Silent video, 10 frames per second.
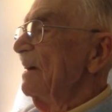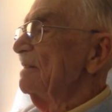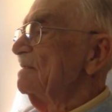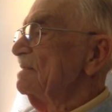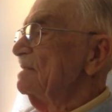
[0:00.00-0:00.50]
Yeah.
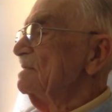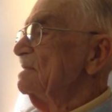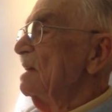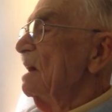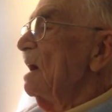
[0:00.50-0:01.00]

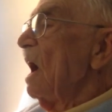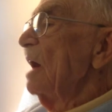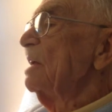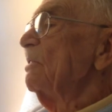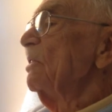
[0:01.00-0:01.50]

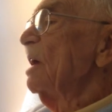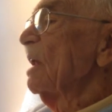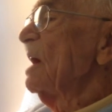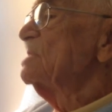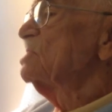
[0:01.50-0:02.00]
I didn't realize